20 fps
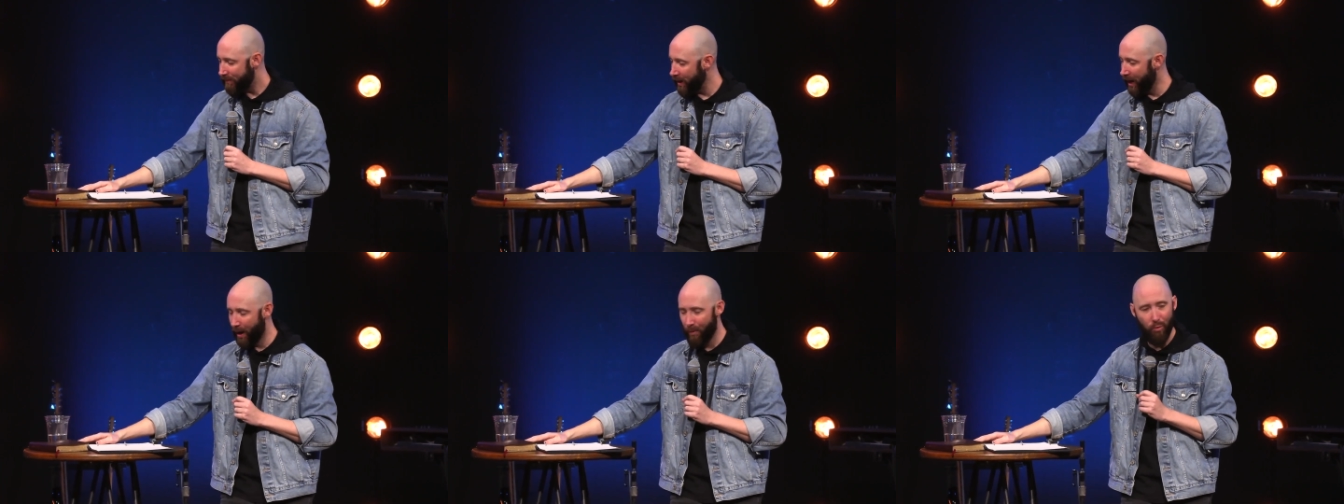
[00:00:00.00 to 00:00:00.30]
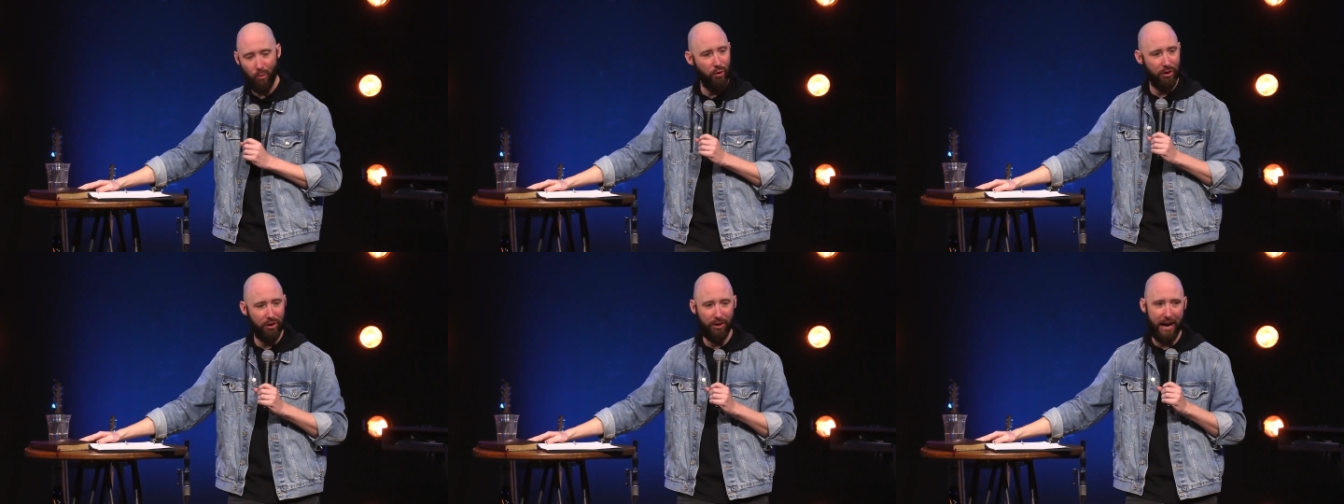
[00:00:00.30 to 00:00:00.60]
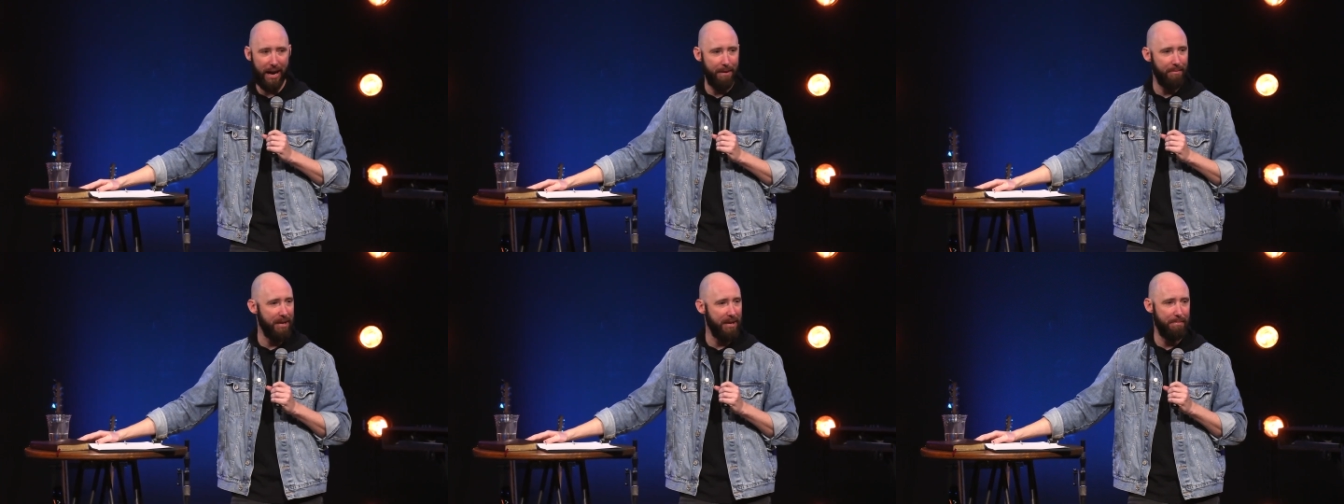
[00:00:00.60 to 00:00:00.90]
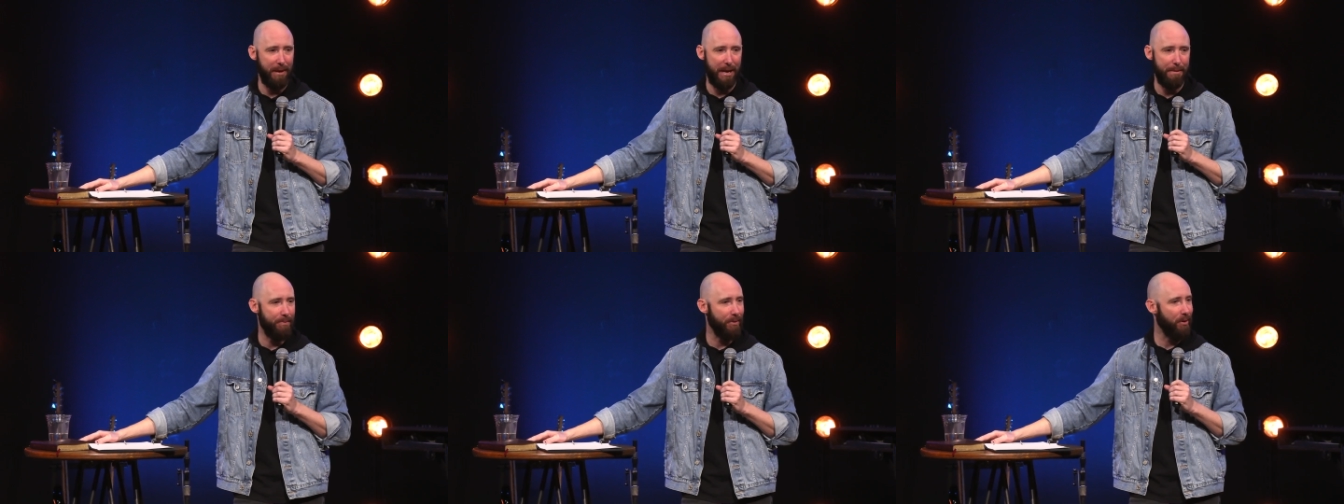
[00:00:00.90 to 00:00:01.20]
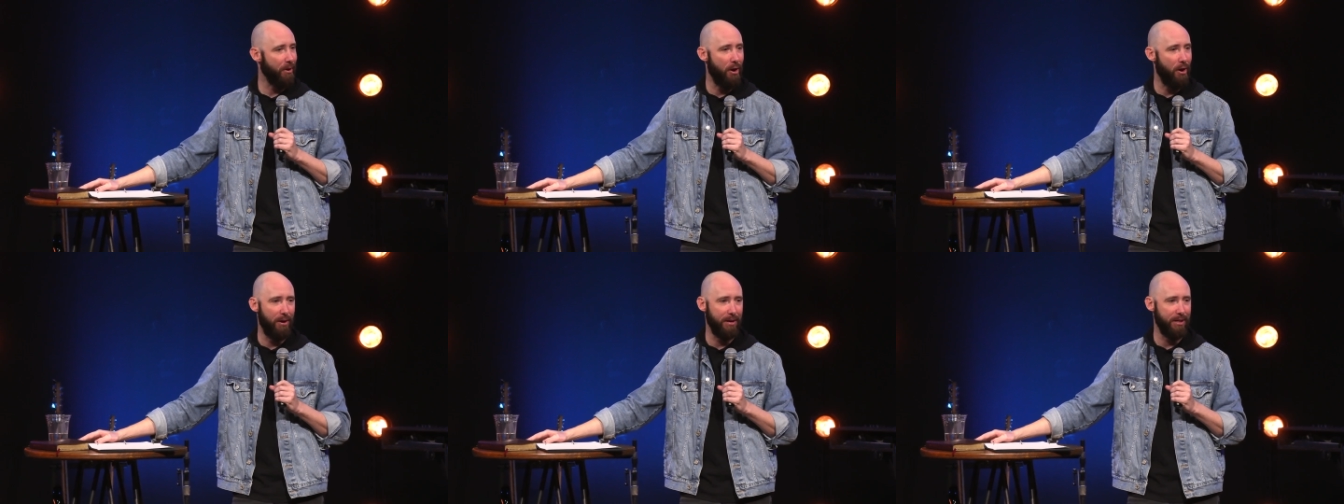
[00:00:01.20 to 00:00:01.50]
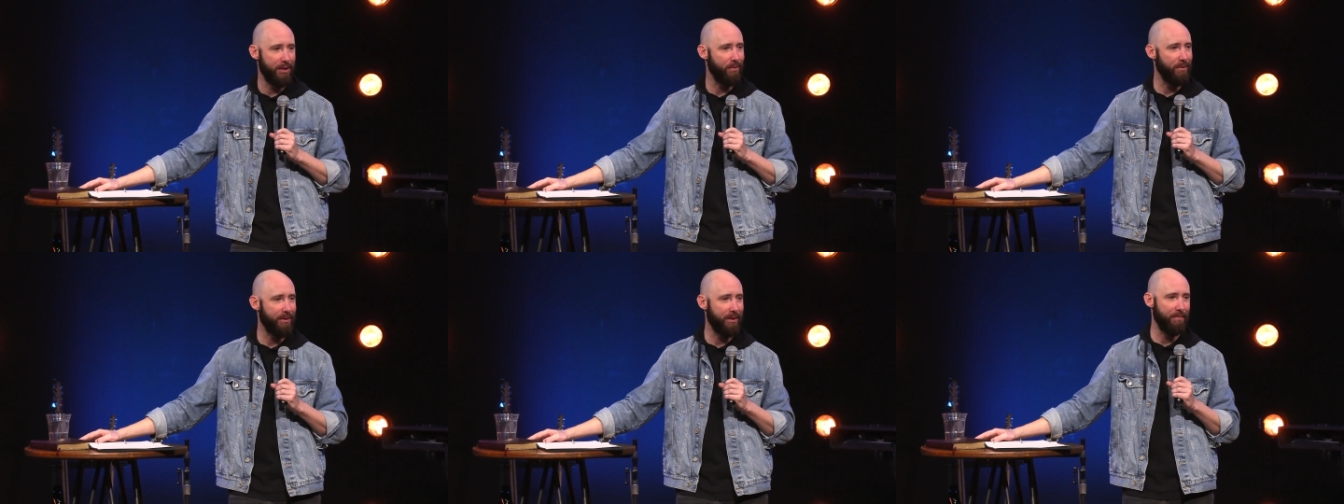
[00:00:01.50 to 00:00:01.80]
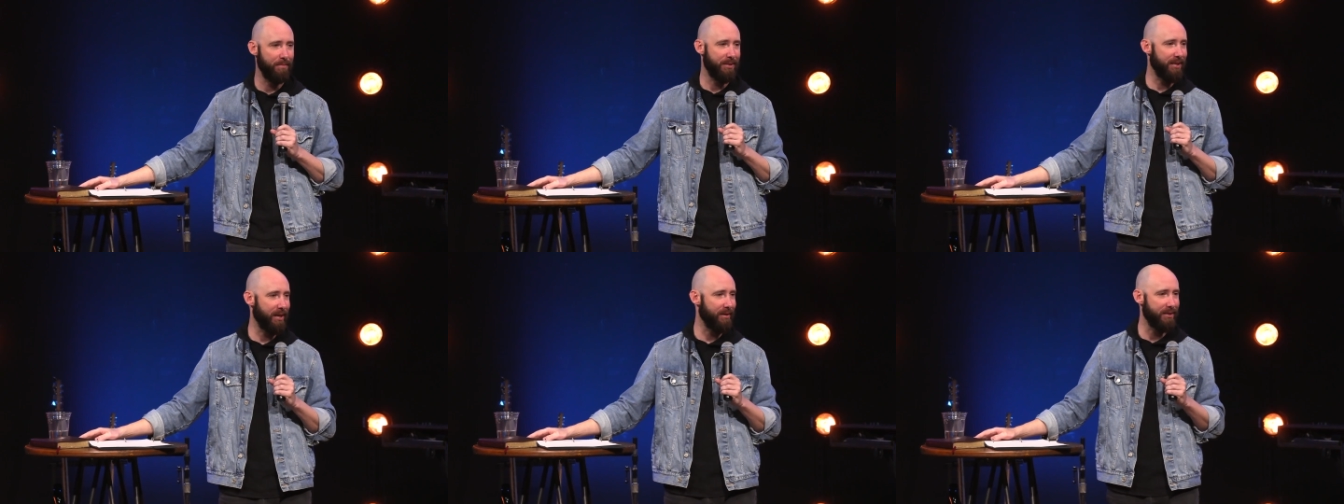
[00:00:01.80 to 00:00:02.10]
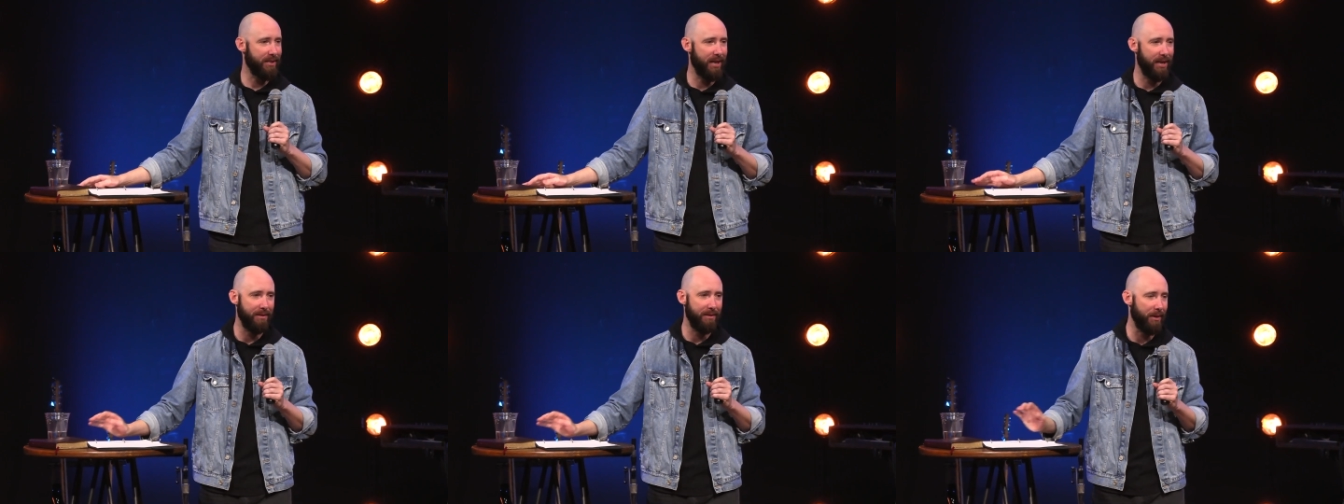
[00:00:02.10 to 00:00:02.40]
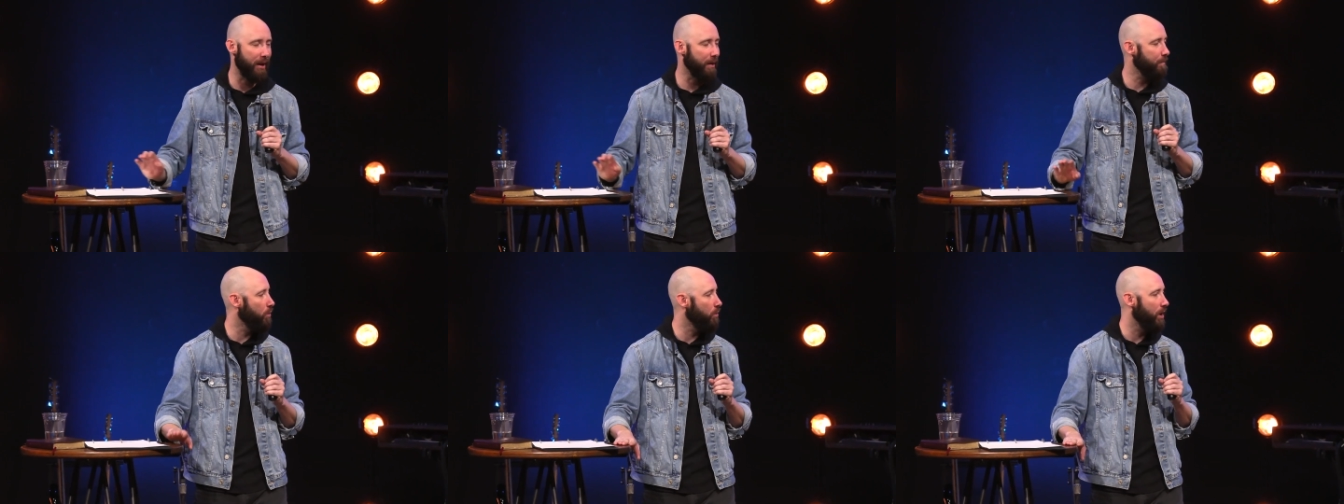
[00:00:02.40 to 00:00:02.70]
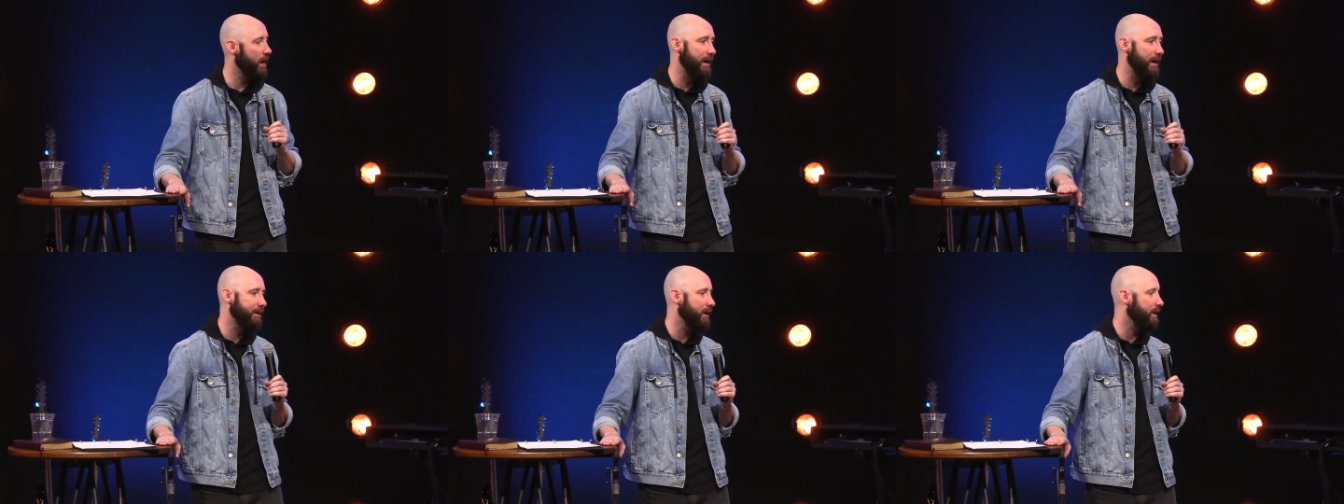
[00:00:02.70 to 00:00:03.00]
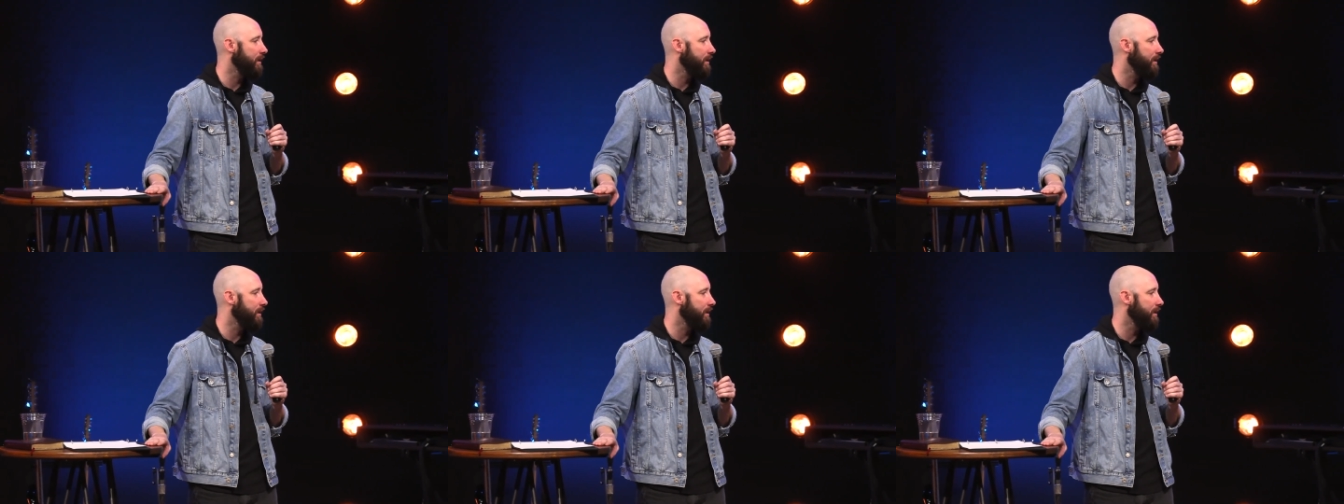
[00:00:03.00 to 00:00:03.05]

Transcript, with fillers: I'm wondering how many people are honest with themselves today and they're like, boy, I,